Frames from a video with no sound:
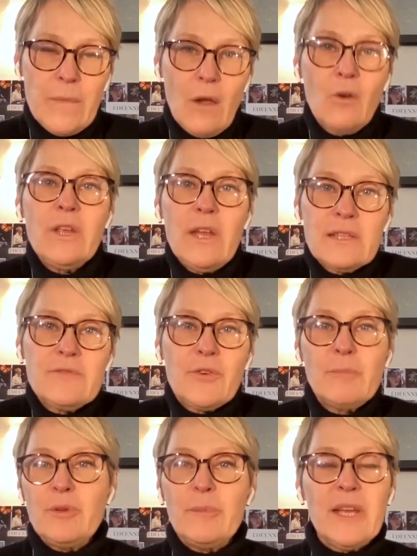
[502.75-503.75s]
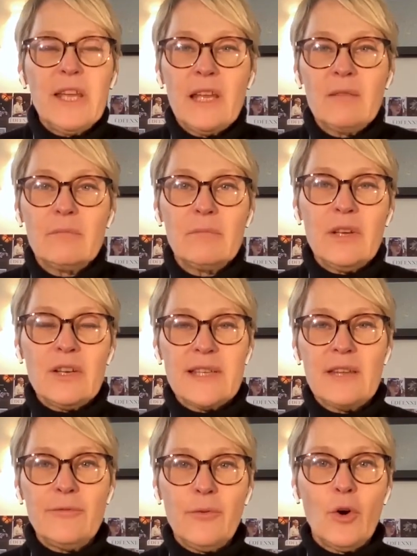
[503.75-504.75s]
Oh yes, from the beginning, because
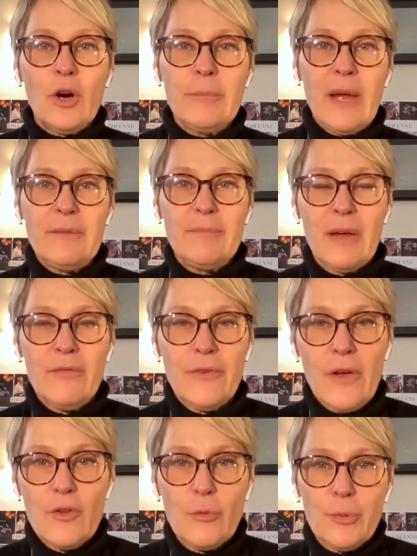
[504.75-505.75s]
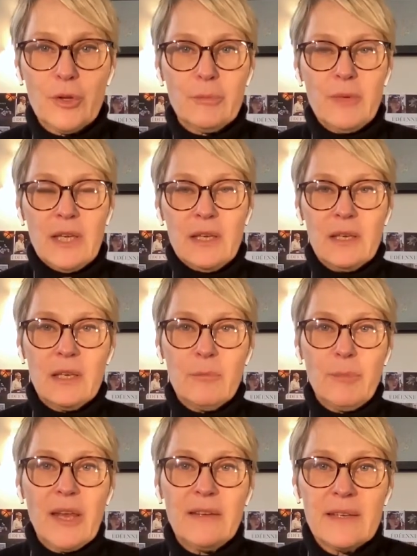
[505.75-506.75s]
at 4, my father put me in the
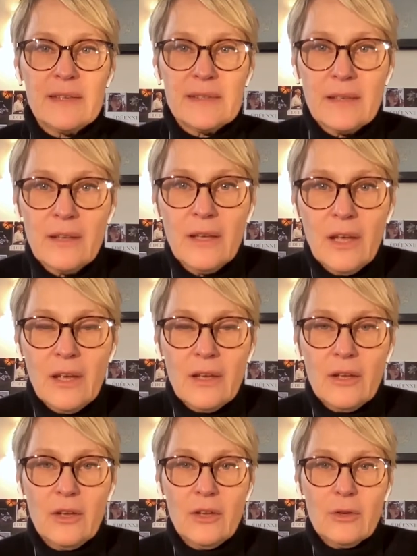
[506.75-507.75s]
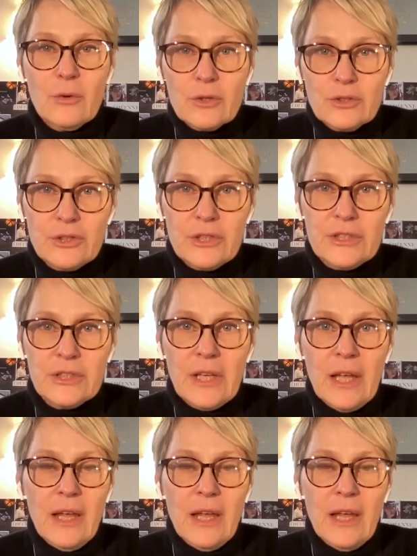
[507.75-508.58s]
paintings courses.